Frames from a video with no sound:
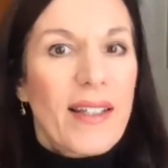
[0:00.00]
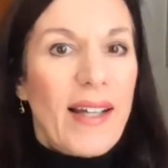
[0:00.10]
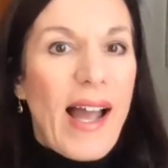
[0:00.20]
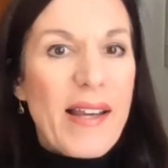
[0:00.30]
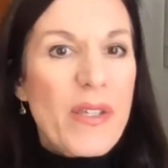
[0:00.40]

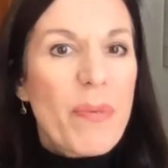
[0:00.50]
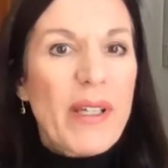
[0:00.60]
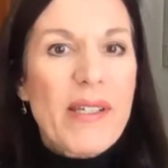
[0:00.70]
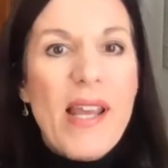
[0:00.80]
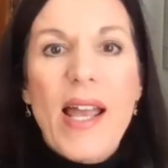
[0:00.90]
I spent
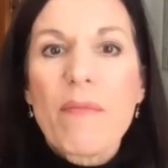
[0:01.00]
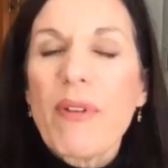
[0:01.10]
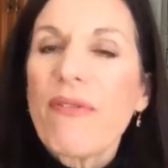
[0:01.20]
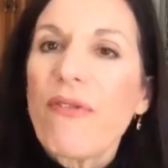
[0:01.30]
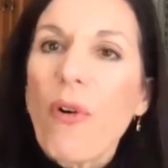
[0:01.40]
time
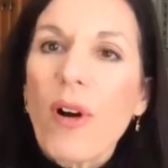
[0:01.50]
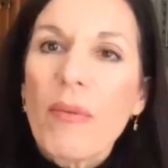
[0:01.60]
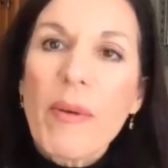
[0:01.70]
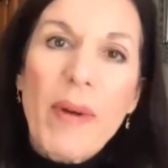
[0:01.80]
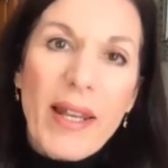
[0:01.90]
before
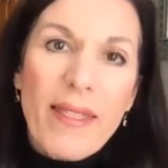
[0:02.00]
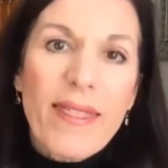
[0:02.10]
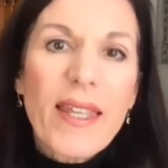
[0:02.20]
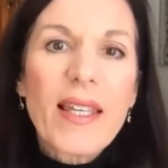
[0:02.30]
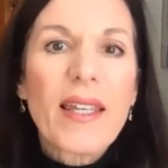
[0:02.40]
we went
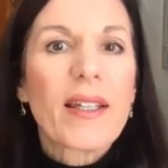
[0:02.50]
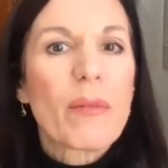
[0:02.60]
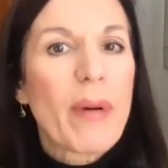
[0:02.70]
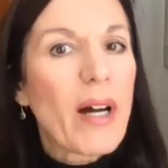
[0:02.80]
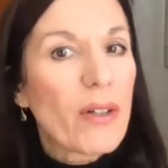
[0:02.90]
thinking
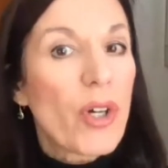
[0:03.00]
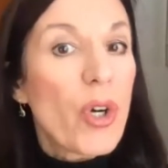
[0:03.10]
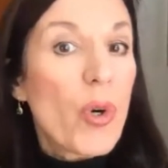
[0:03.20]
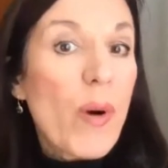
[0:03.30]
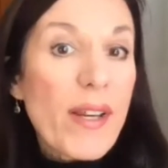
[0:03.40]
about
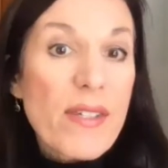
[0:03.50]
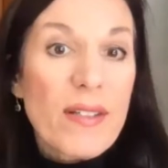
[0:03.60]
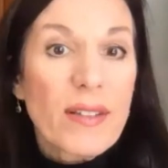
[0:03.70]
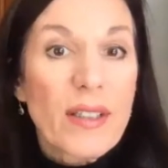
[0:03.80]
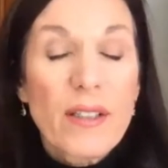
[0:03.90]
who I still
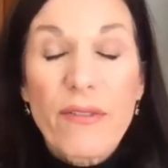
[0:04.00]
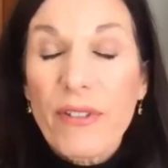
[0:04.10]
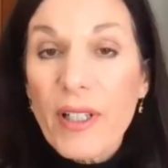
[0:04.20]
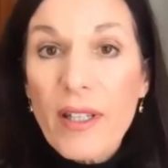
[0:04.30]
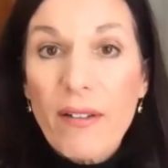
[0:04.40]
needed to
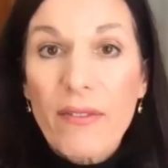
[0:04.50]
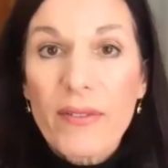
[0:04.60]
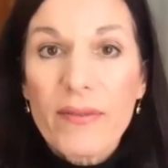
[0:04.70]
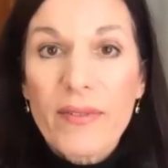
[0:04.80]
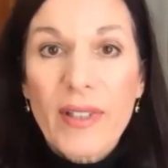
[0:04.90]
forgive.
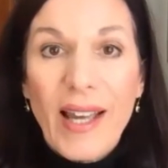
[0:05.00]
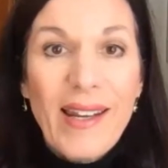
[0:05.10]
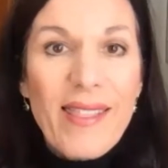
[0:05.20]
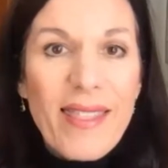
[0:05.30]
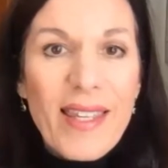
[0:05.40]
I
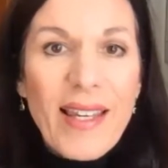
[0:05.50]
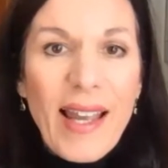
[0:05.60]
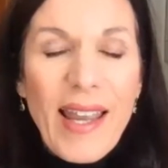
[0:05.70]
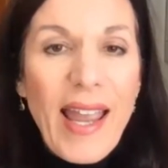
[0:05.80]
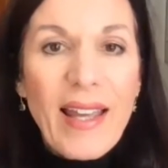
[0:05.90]
didn't think I
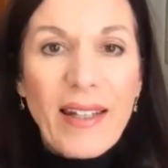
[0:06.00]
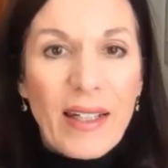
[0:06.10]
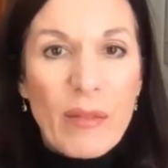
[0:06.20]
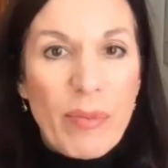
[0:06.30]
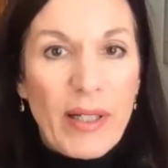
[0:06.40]
had
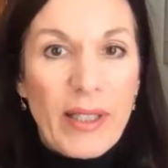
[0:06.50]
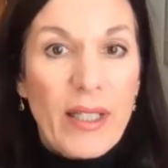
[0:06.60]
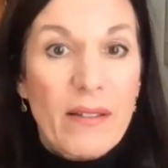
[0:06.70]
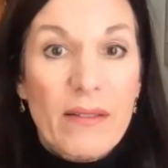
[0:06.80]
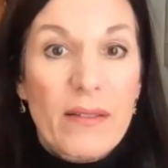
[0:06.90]
anybody
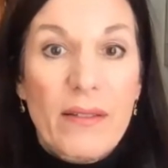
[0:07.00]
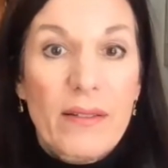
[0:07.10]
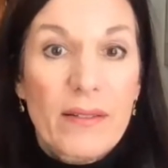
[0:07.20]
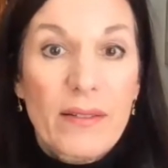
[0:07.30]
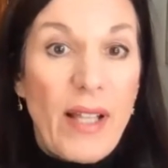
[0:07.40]

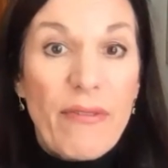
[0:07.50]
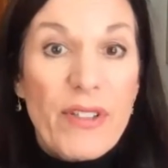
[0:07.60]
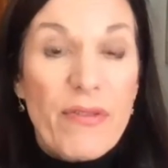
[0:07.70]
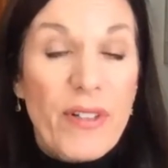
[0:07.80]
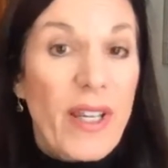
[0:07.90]
left to
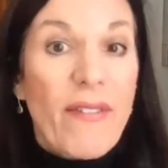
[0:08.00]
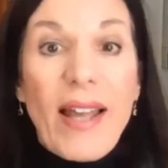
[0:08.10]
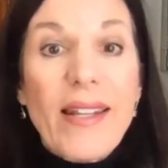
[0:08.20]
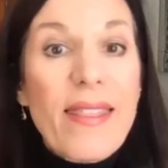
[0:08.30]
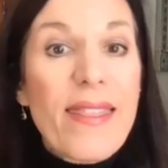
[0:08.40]
forgive. I
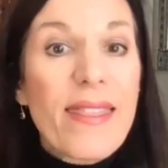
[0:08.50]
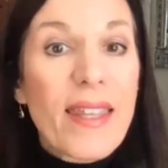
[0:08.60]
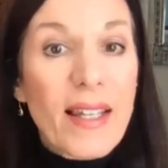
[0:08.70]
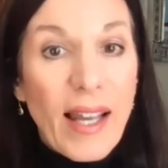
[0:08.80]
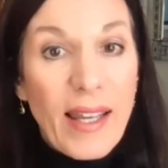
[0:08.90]
didn't
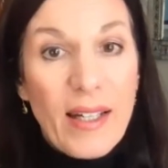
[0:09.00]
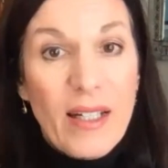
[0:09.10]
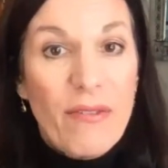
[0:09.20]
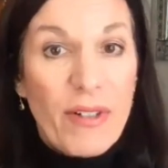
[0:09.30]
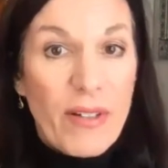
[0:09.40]
think I had any
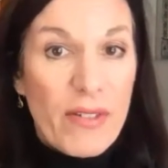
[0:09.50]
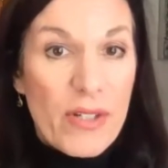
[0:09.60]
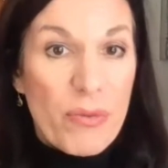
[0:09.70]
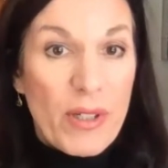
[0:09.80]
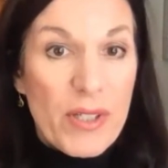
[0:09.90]

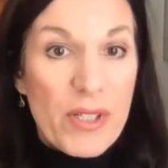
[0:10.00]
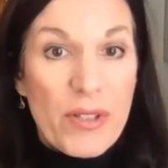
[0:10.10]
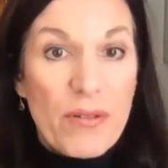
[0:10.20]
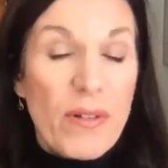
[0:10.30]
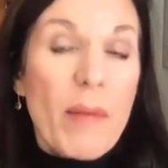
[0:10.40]
forgiveness work to do.
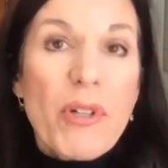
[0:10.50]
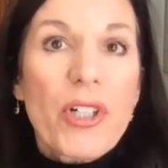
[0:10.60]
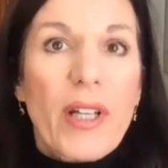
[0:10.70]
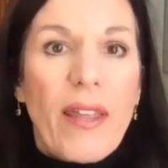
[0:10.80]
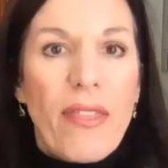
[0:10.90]
I'm good,
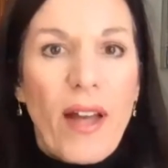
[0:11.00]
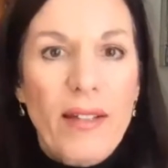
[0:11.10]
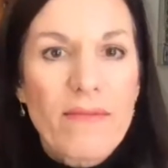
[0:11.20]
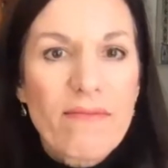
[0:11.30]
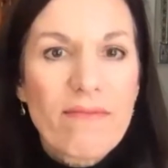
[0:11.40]
I thought.
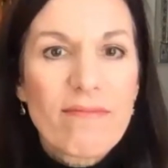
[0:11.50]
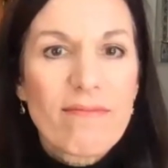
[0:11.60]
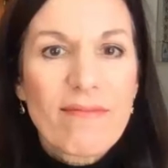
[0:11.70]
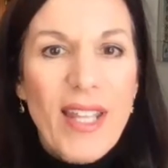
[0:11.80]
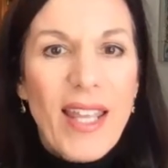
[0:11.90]

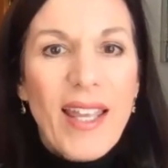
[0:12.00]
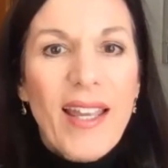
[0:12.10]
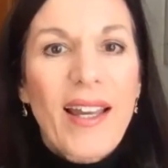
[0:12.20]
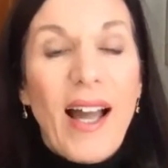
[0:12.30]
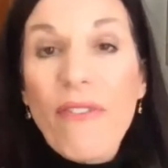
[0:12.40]

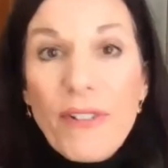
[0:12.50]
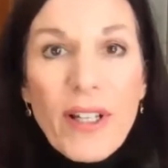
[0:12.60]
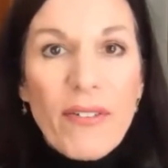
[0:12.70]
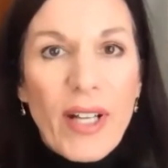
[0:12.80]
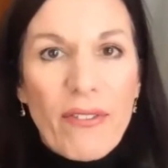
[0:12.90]
I've
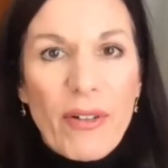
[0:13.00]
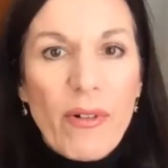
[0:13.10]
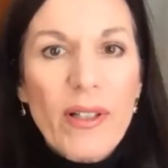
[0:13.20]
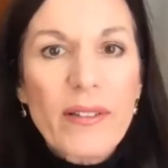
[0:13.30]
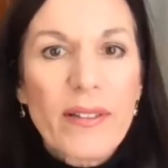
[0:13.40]
forgiven
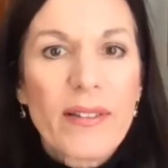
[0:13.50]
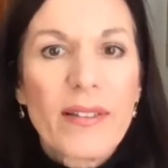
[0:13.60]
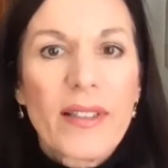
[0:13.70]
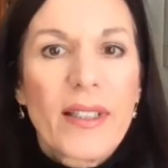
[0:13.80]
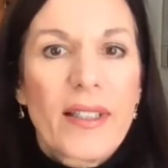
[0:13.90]
everyone.
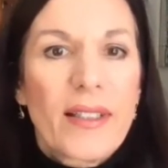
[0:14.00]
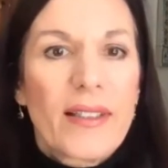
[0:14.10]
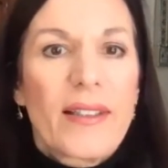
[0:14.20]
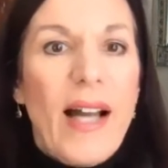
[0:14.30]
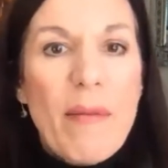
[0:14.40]

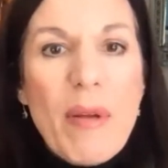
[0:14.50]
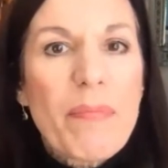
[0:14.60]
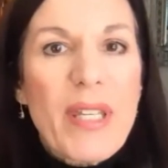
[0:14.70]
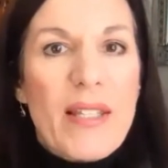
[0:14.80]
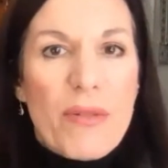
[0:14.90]
I'm at
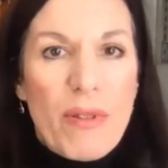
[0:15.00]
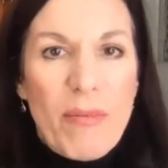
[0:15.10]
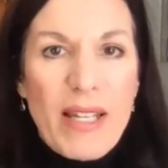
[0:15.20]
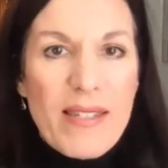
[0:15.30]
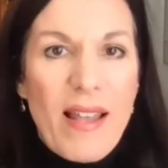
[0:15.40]
peace with
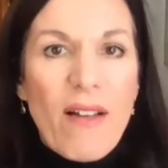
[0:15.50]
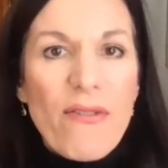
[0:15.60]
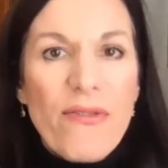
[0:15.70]
myself.